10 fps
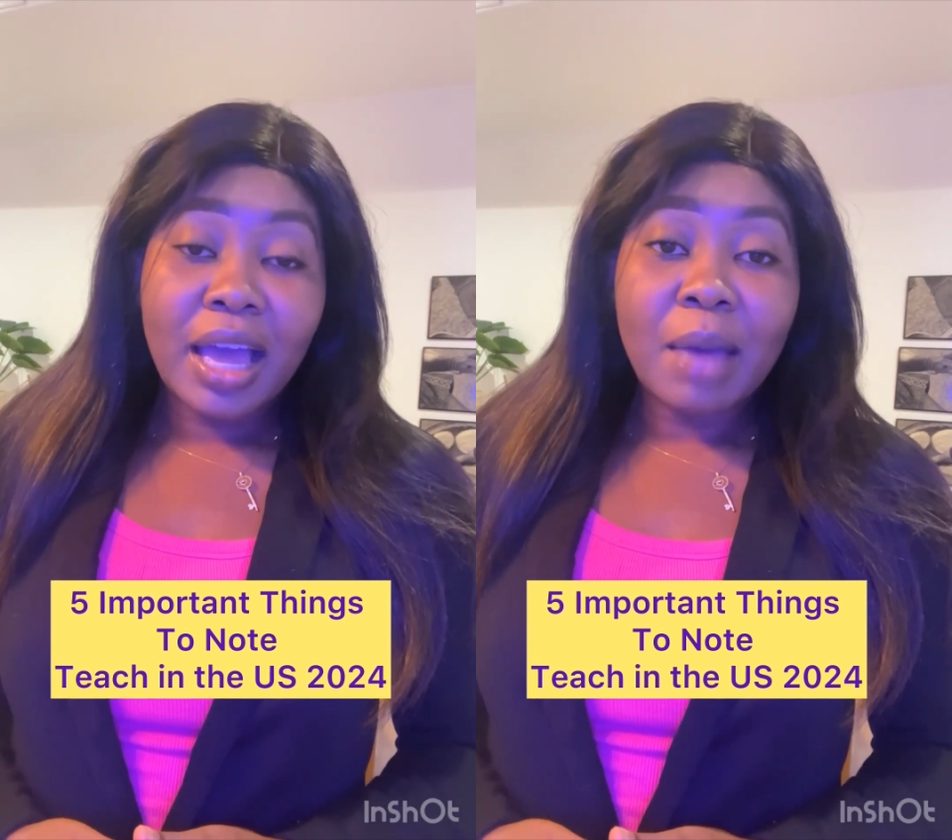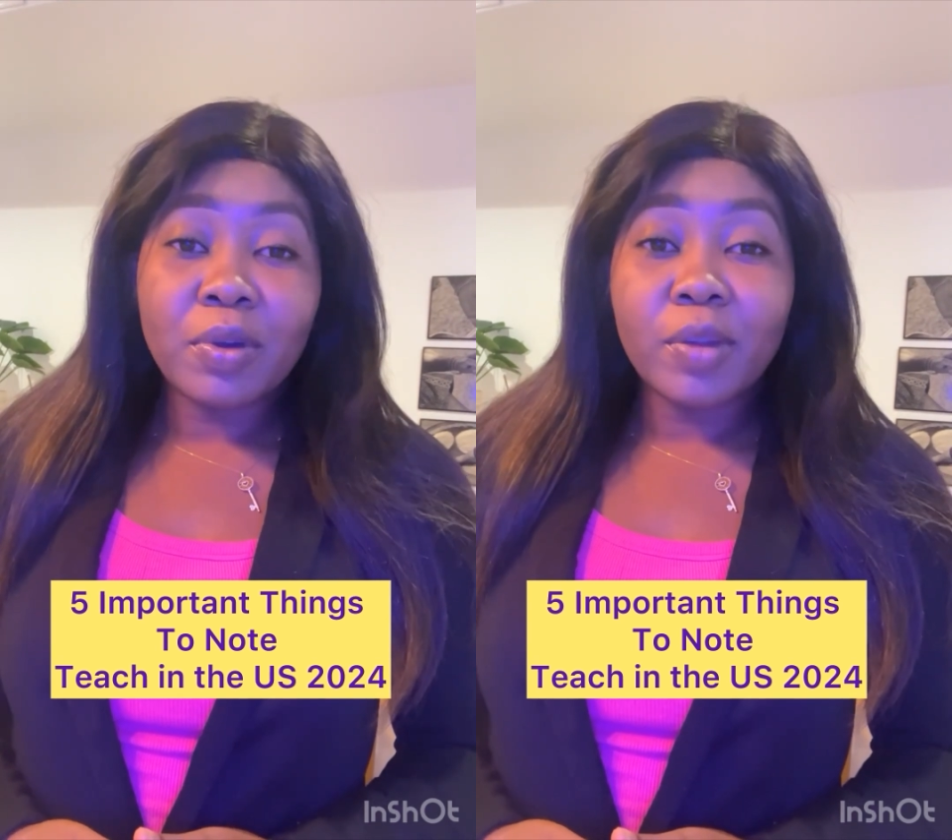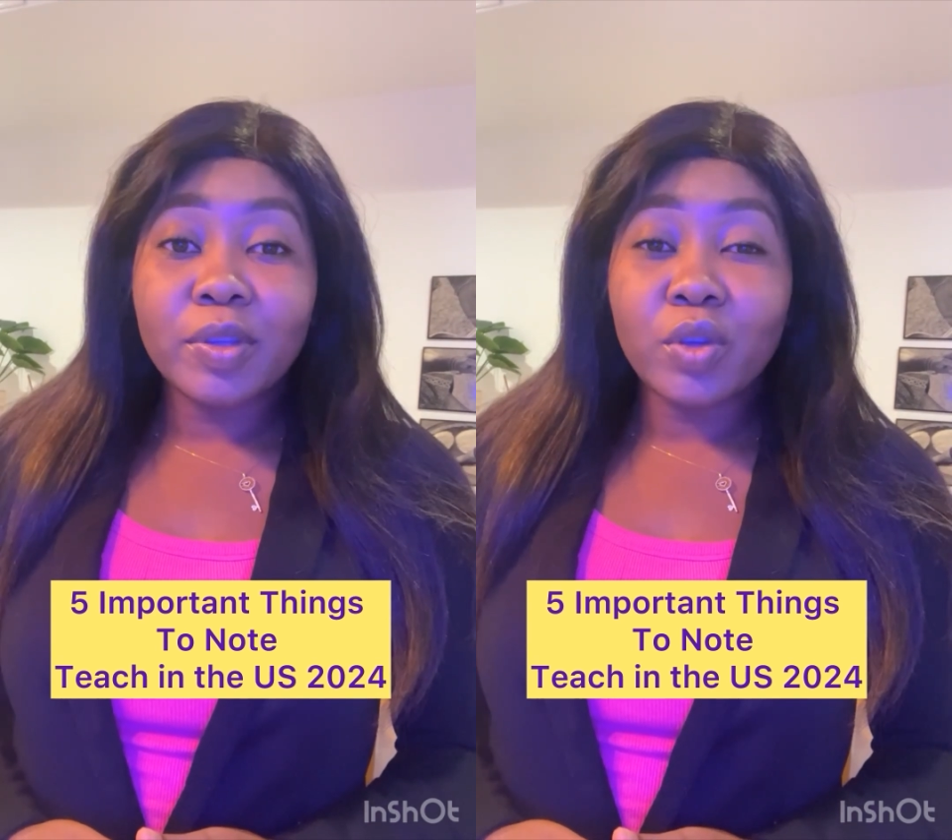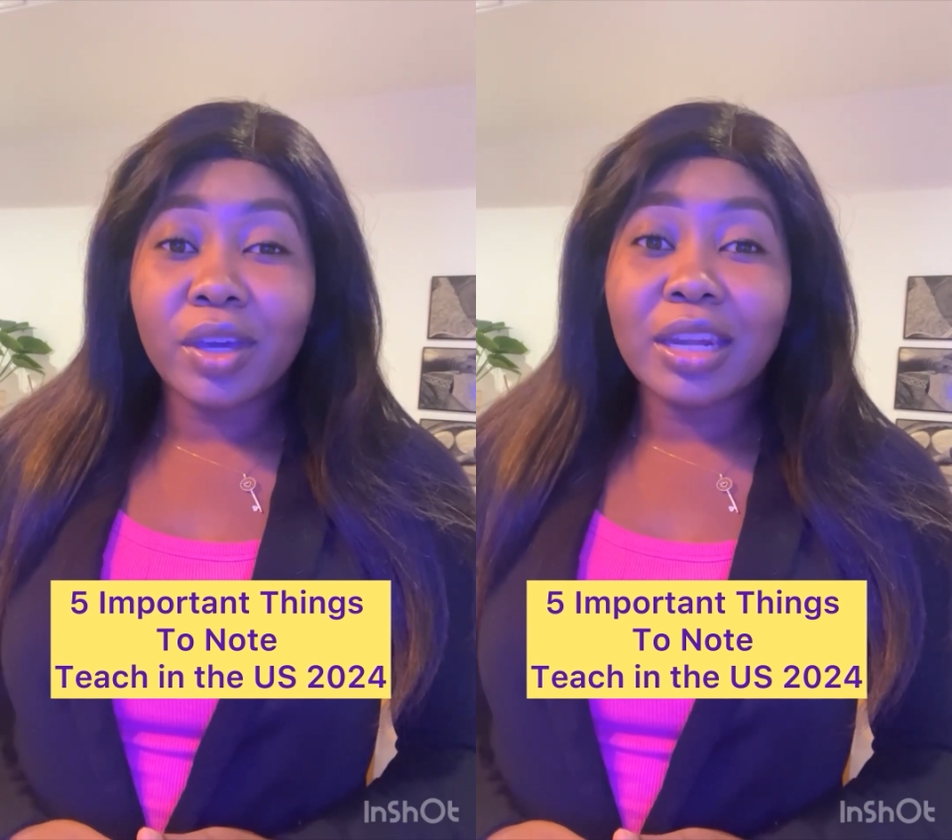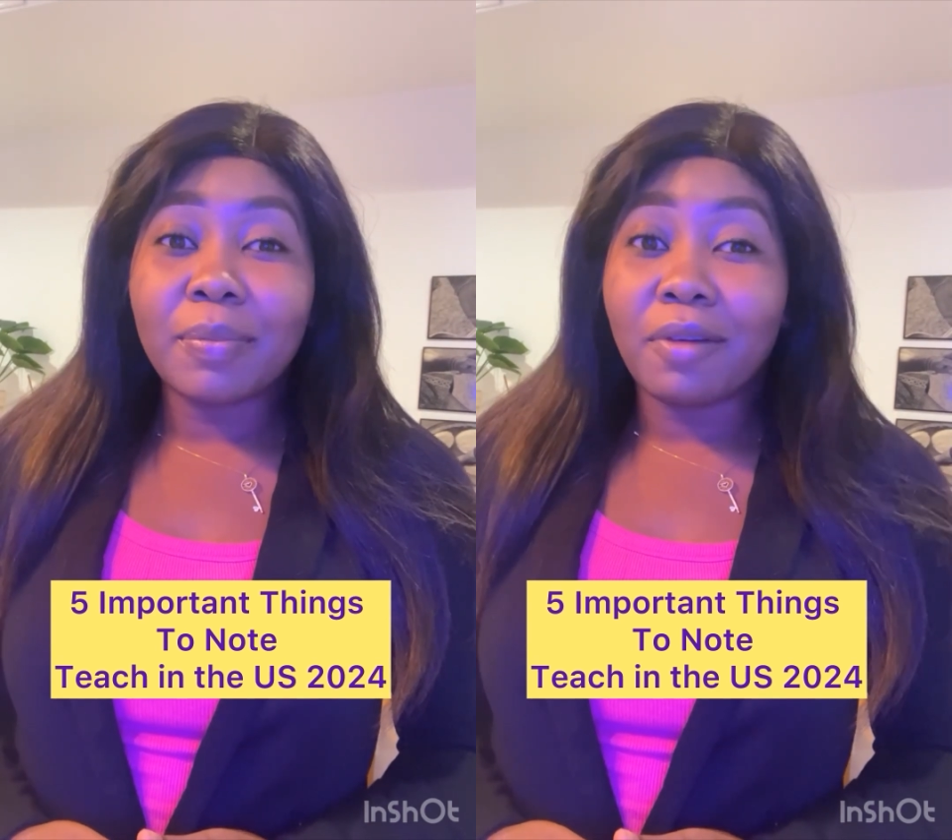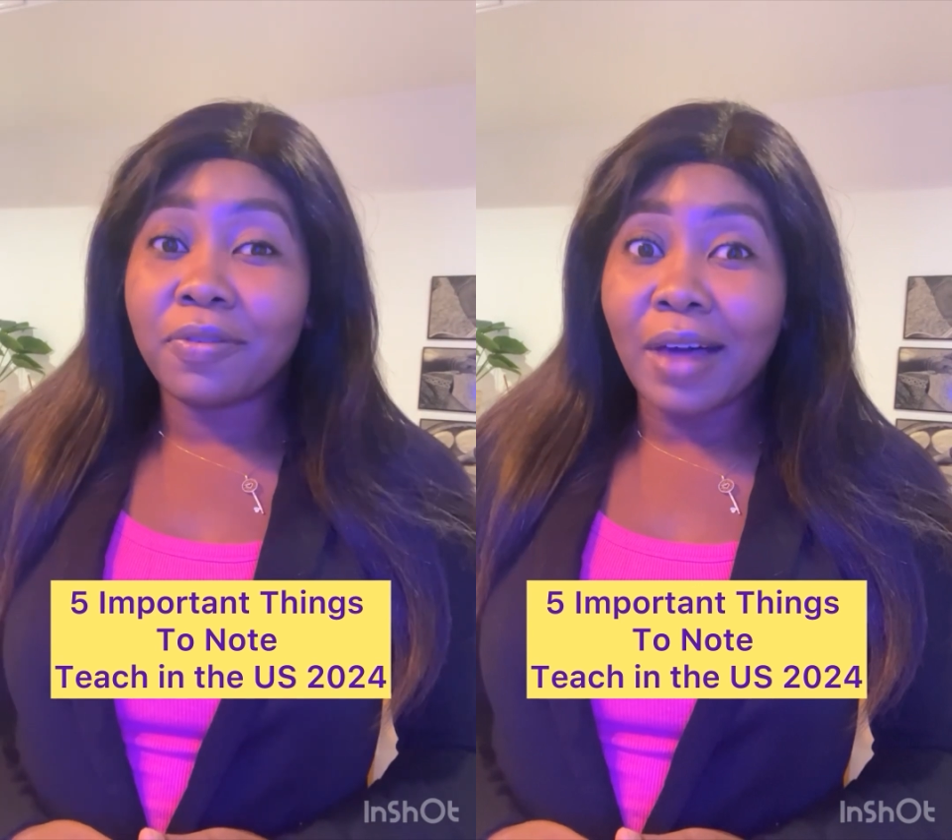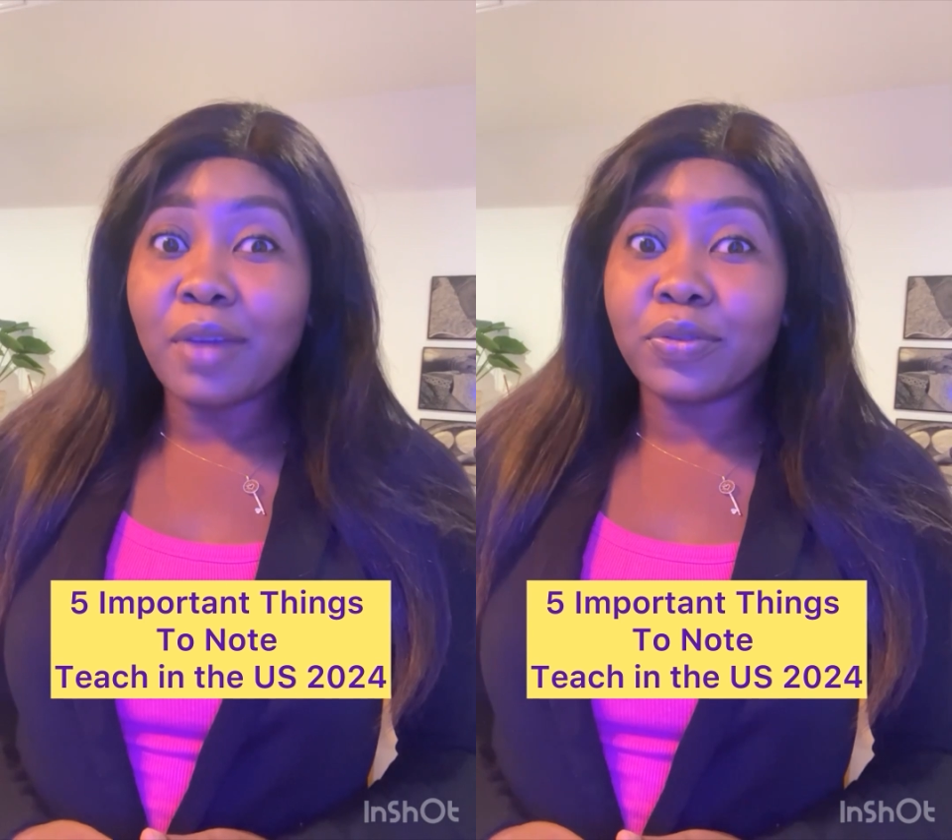I'm going to be talking about five